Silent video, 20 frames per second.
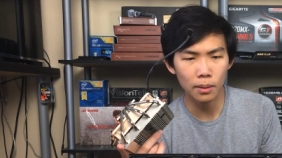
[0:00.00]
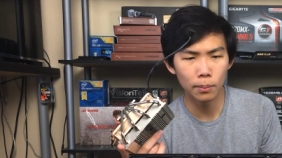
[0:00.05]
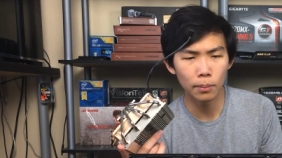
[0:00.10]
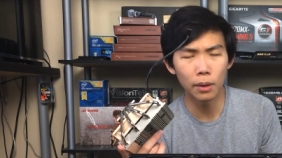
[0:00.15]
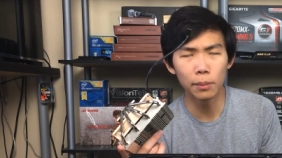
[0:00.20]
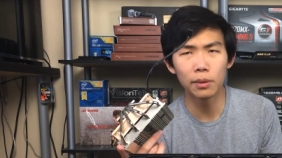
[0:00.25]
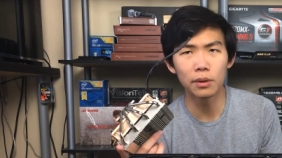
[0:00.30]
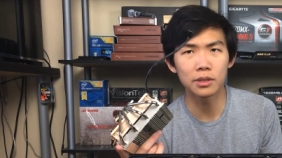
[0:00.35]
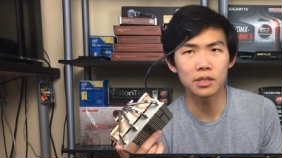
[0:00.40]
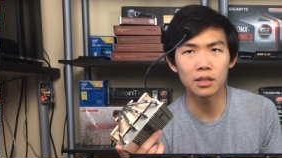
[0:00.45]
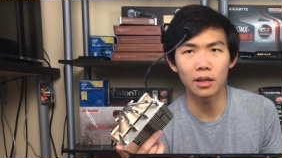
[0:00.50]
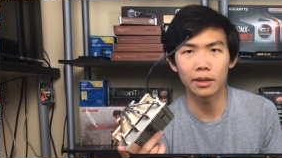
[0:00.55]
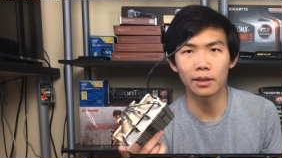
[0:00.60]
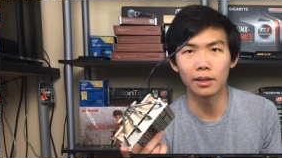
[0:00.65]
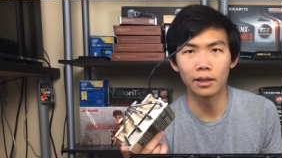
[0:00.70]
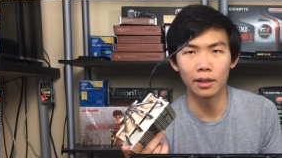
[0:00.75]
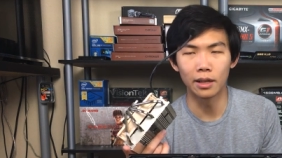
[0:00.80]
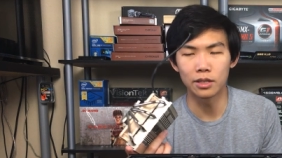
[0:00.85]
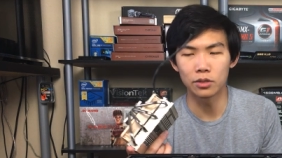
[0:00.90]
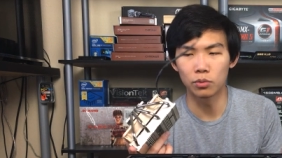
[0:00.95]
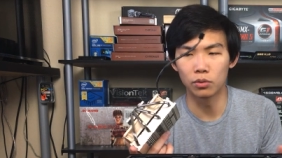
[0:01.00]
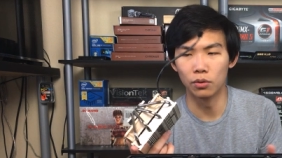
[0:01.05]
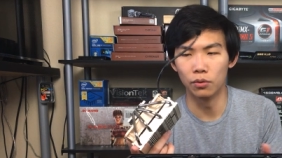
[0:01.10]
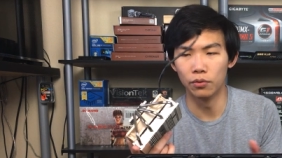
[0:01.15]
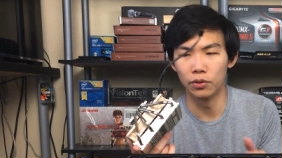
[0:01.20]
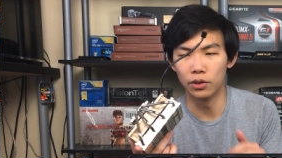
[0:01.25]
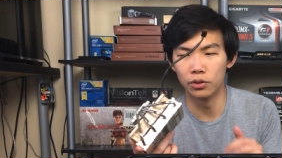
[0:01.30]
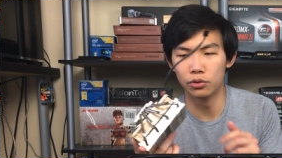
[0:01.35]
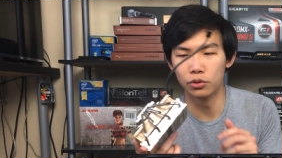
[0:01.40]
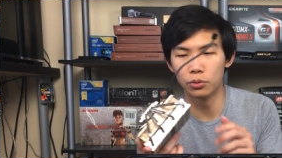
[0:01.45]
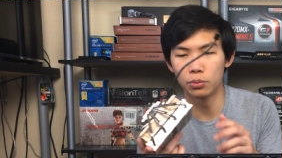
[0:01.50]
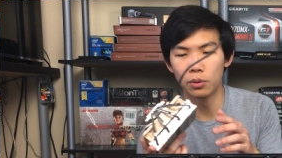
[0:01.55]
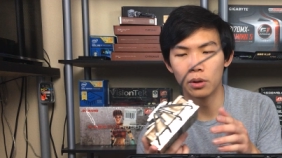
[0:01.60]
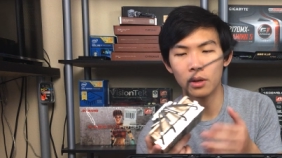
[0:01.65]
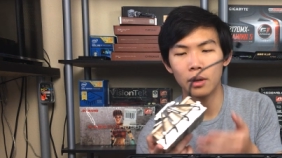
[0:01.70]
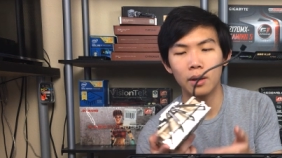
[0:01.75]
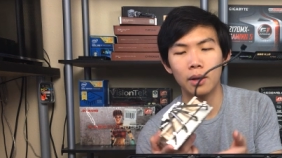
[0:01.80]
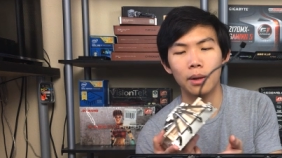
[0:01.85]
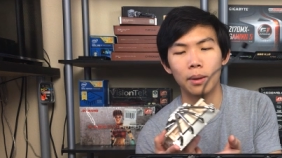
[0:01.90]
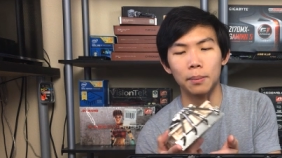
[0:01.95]
maybe it's slightly less with the V droop,
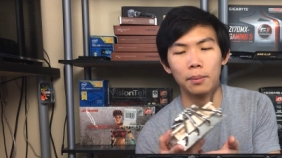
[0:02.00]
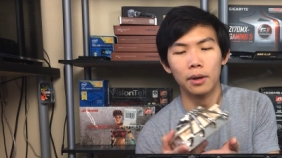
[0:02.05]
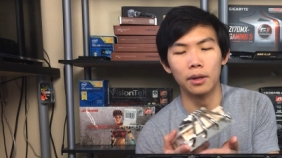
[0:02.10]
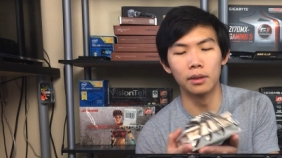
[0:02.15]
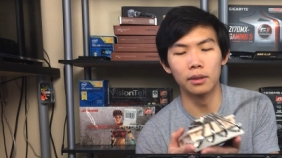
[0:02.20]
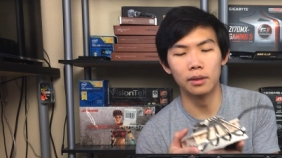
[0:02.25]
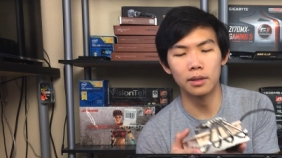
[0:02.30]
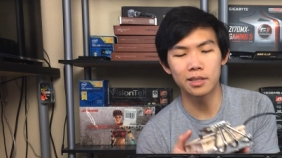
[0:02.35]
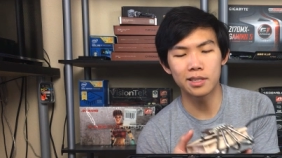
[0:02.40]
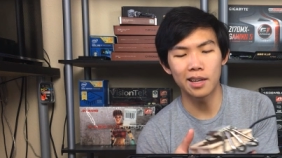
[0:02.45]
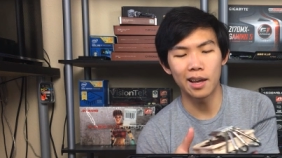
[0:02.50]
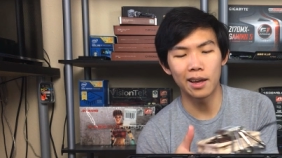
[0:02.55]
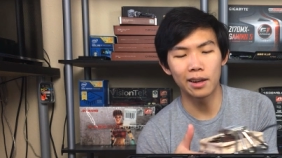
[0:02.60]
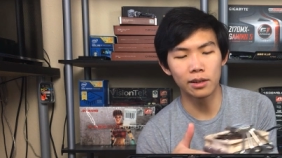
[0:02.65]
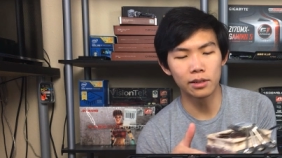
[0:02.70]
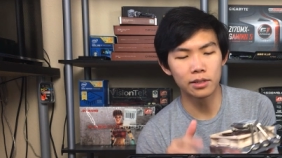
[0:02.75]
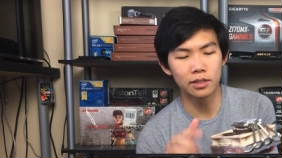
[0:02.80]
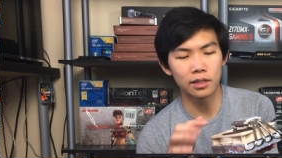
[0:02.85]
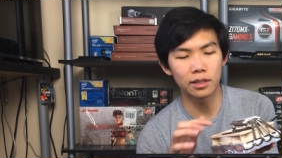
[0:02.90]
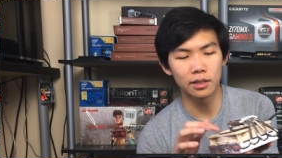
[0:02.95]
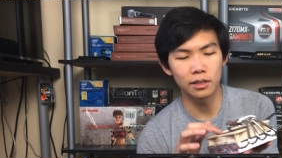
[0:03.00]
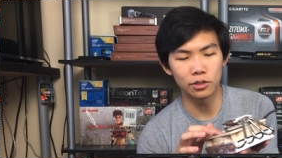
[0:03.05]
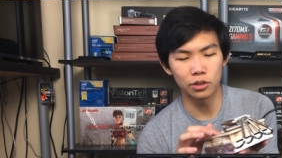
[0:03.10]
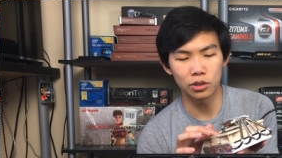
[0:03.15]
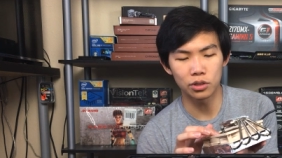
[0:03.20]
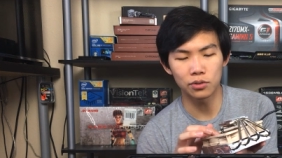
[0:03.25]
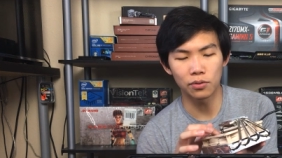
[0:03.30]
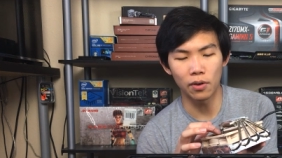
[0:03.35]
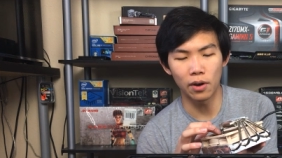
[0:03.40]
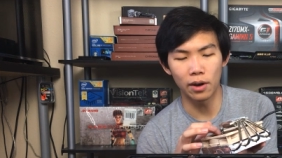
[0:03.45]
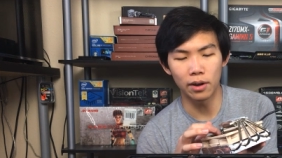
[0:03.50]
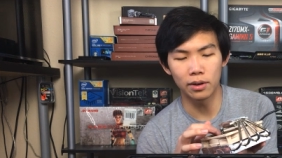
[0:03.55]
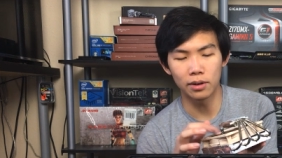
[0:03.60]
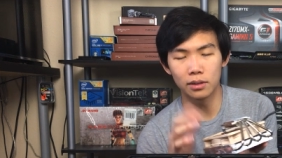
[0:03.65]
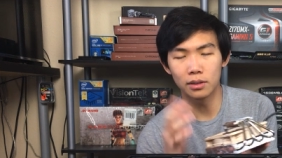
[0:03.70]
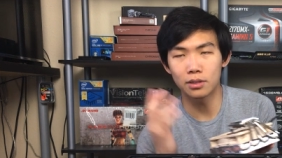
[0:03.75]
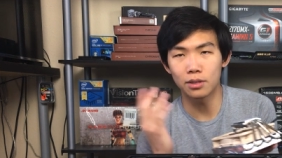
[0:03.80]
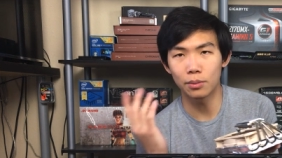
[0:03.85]
but this handles it just fine.